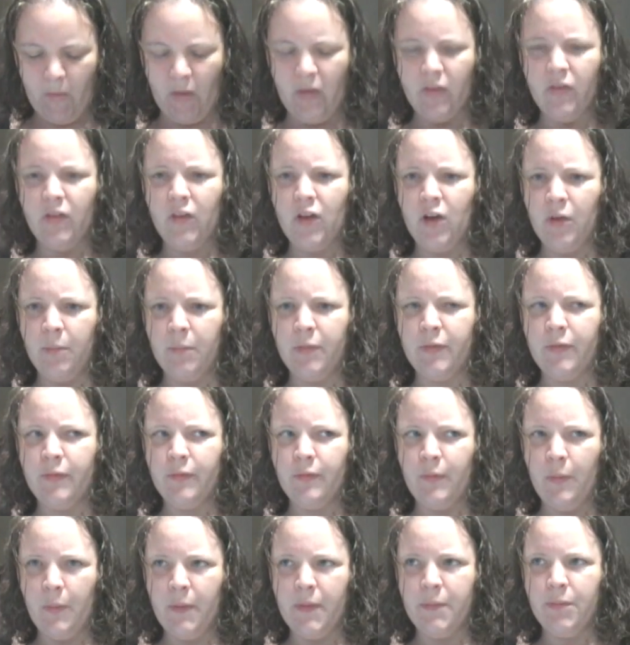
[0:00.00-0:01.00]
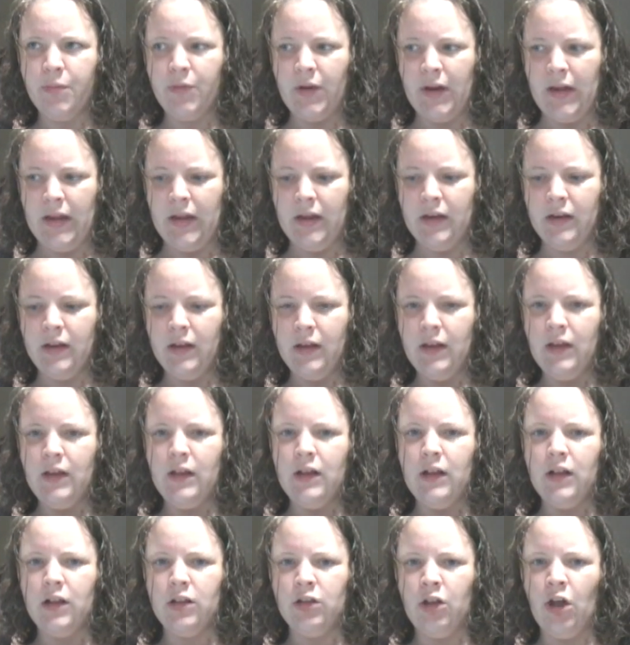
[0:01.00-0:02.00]
It's a number 4 braid.
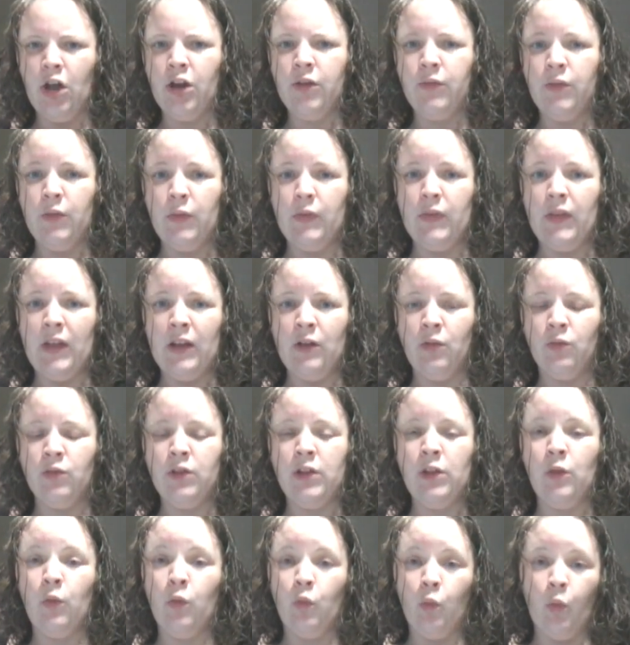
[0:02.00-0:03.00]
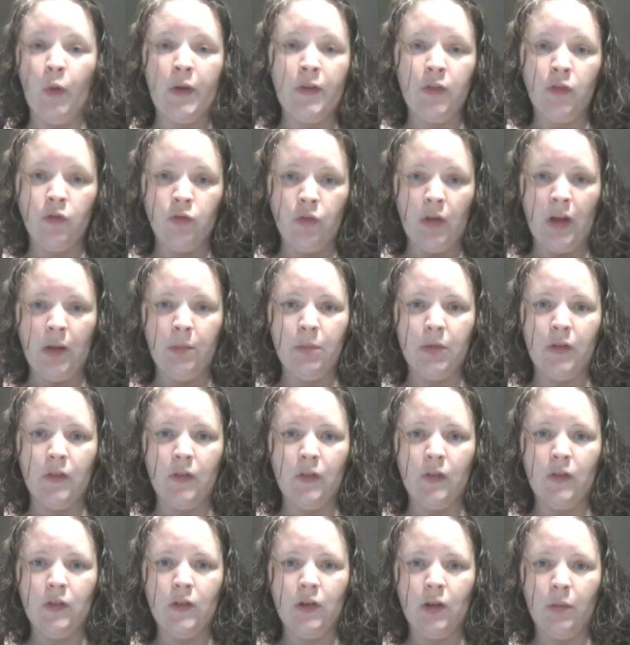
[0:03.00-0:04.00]
A lot of you said only use 1 strand because
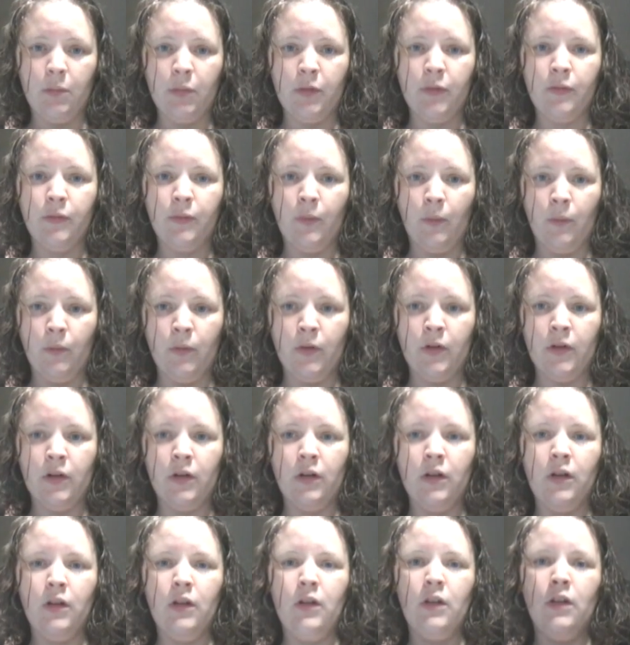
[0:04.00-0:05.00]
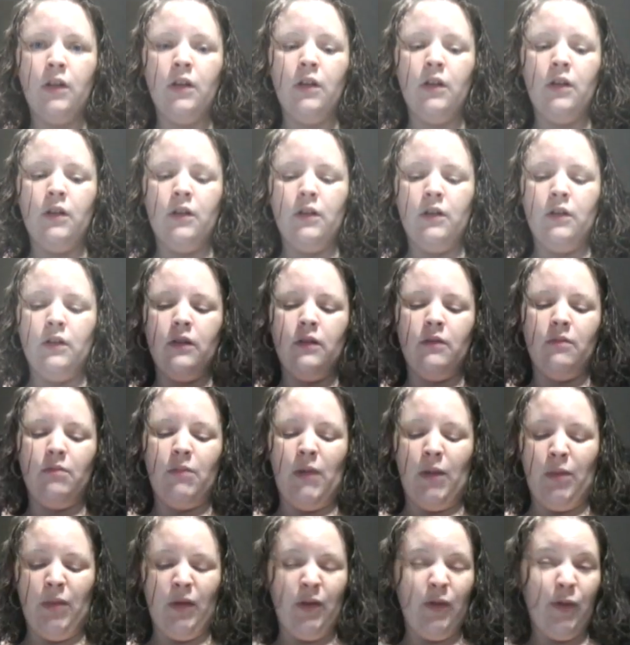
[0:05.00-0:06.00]
it's a number 4.
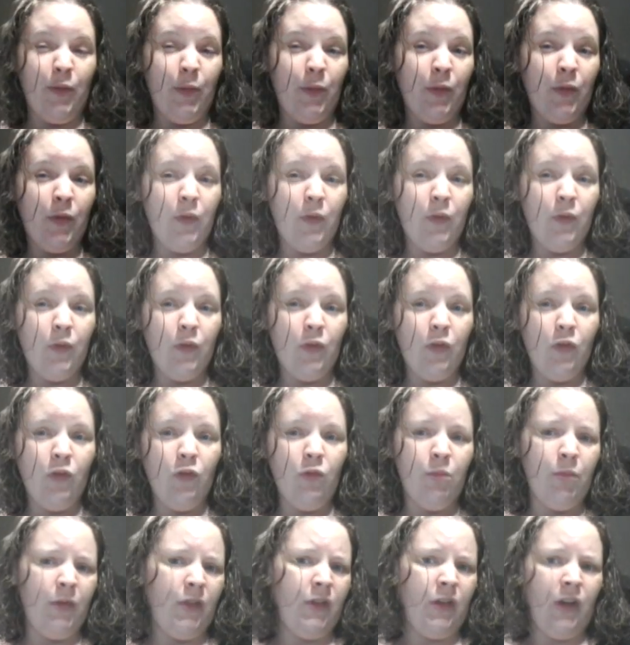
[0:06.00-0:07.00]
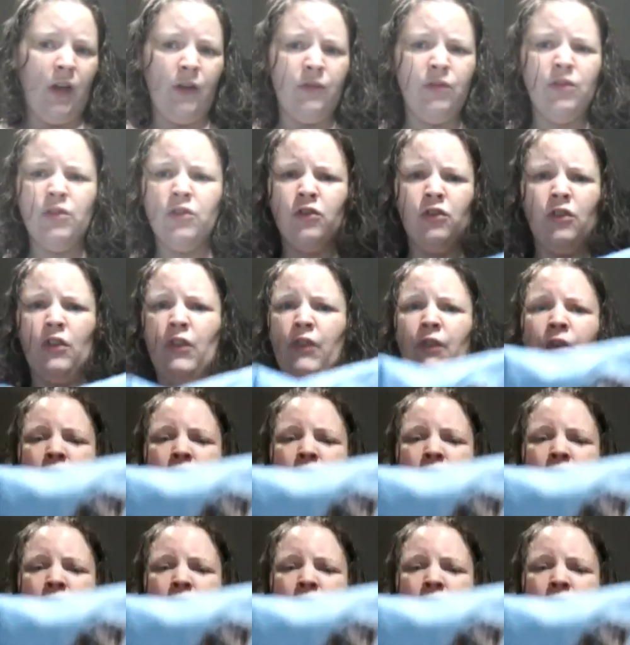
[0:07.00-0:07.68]
Maybe I was supposed to use 2, but the coverage looks